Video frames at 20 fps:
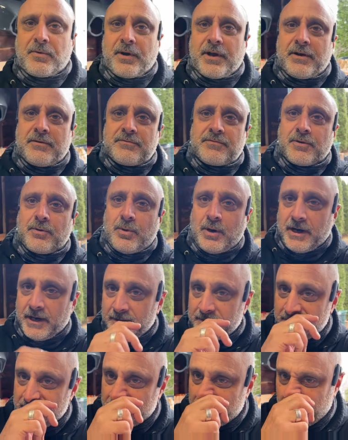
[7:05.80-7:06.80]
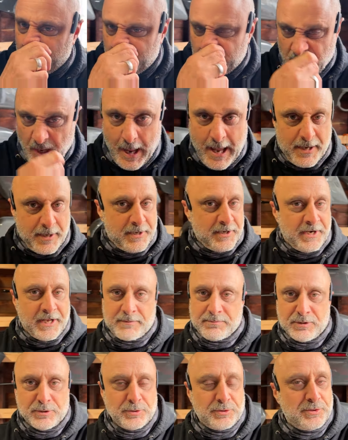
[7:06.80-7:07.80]
around for a while, you know how to
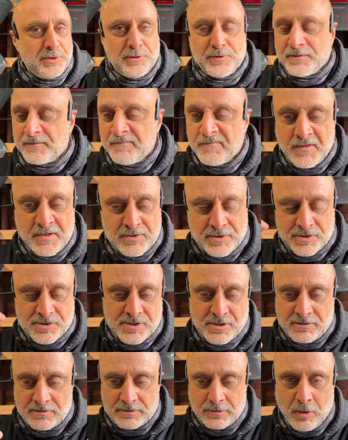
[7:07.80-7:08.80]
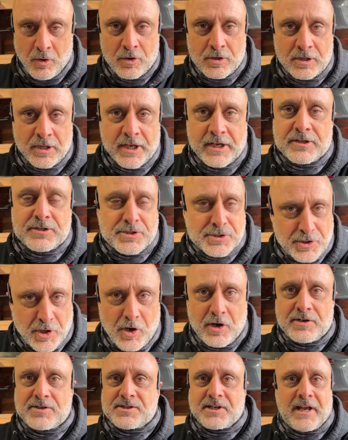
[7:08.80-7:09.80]
connect Bluetooth. Just long click, it
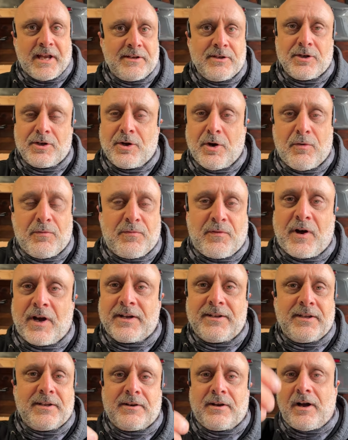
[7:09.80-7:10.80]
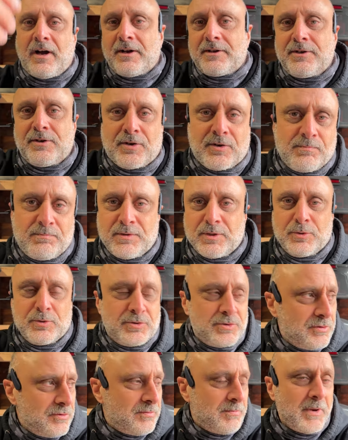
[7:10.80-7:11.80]
starts, and you go find it on your
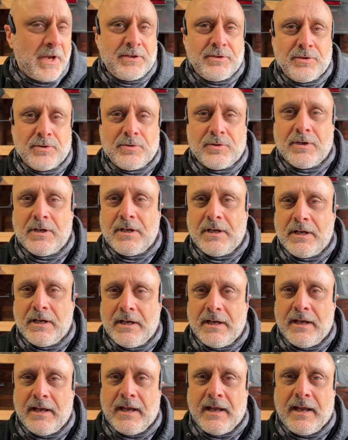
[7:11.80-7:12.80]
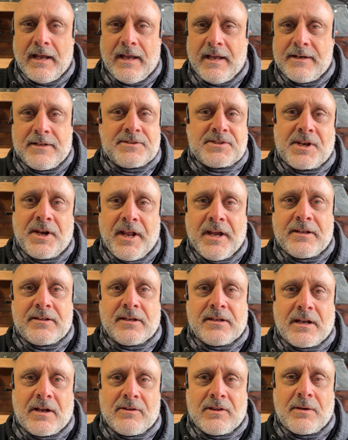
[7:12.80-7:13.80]
Bluetooth menu, and it's
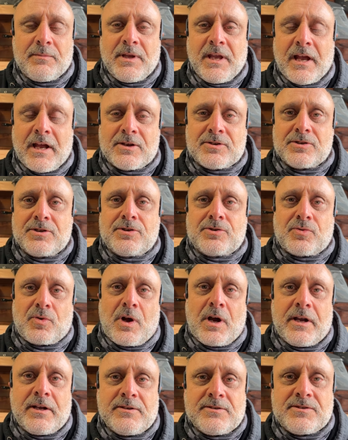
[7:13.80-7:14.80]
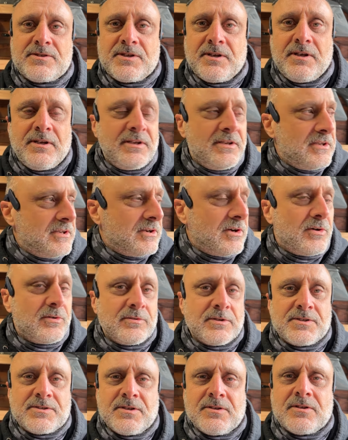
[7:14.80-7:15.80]
connected. Now let me actually try and see, you know,
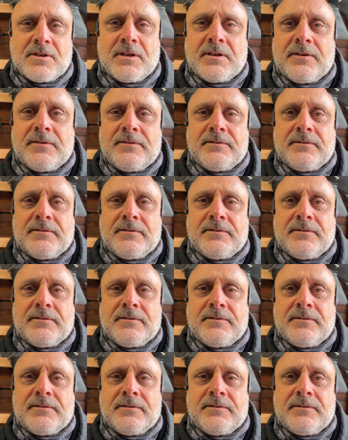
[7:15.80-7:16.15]
listen to it.